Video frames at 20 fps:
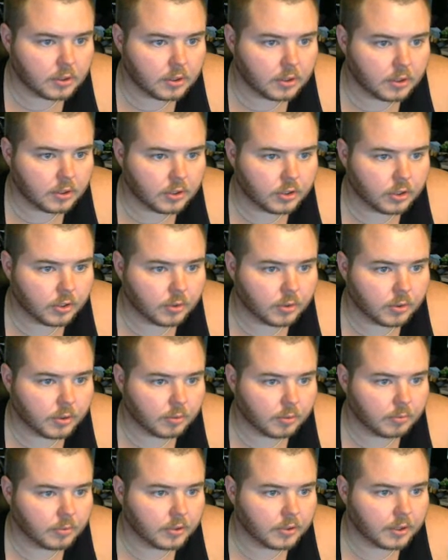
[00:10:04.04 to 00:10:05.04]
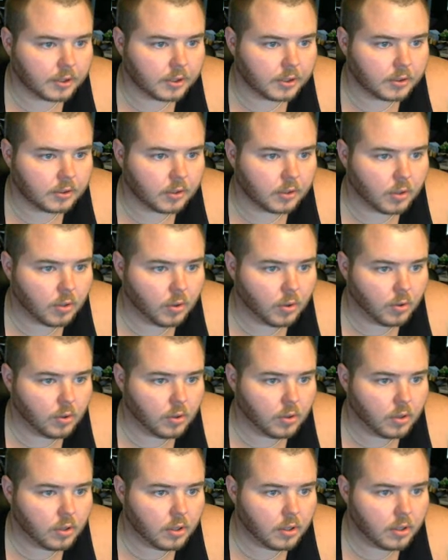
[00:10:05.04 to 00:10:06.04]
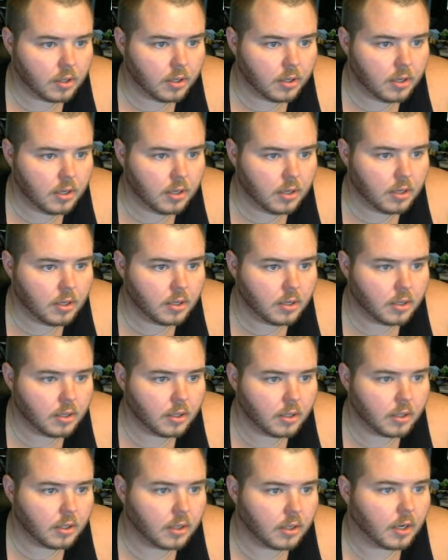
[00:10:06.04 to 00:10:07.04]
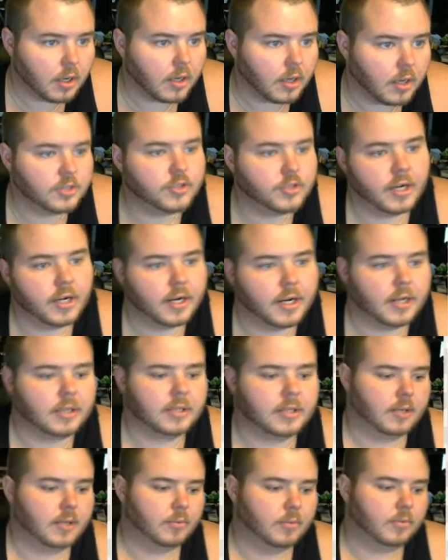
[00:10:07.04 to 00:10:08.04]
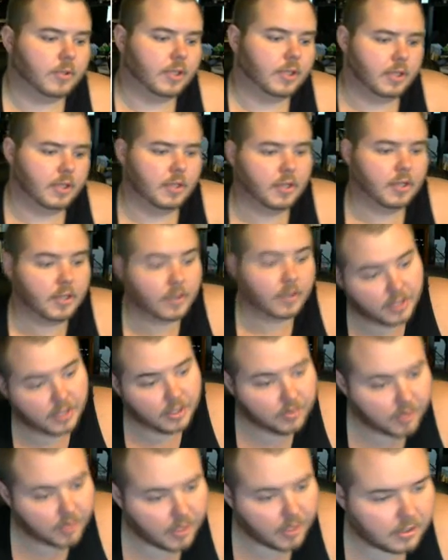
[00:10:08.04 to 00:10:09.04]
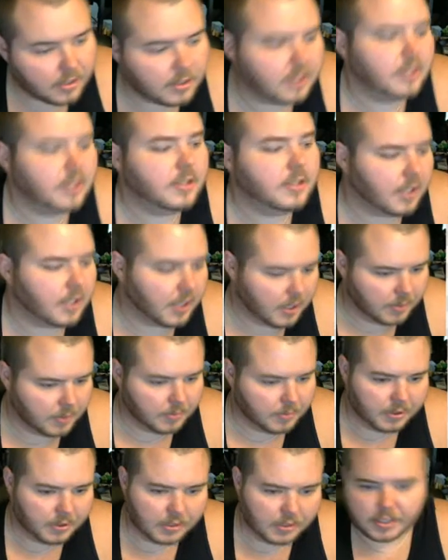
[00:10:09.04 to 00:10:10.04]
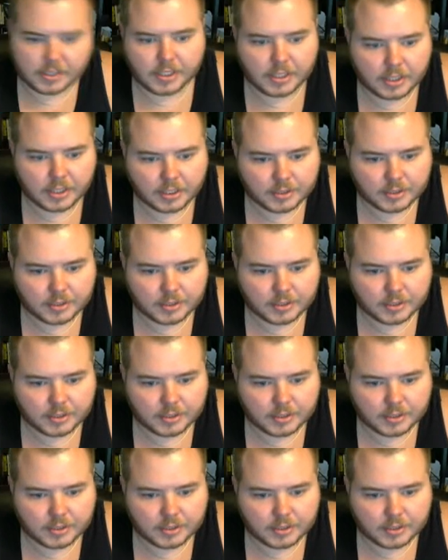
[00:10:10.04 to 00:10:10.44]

to complete our contract that we theoretically signed with the city.